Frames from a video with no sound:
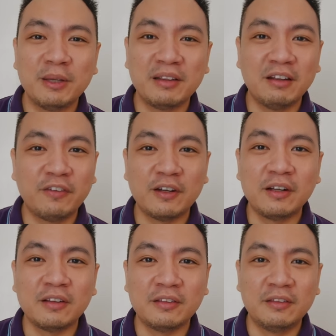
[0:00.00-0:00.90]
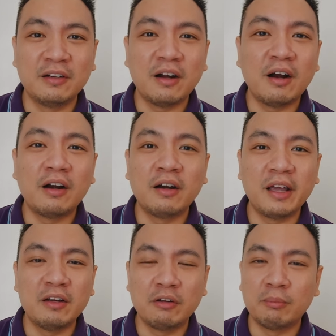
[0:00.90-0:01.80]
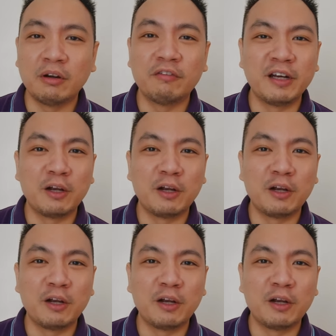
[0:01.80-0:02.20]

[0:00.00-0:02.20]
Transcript: bit difficult. There are a number of